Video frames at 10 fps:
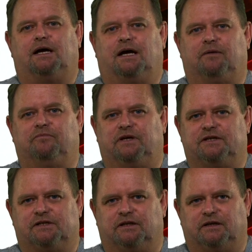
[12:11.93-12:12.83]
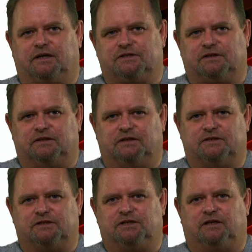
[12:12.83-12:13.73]
There's
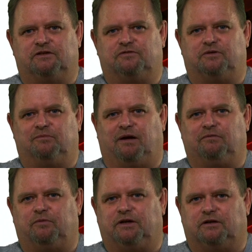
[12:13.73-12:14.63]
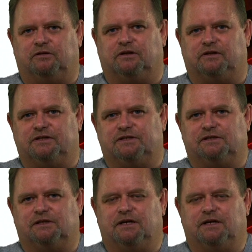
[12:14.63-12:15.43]
a challenge for you. Maybe we could look at this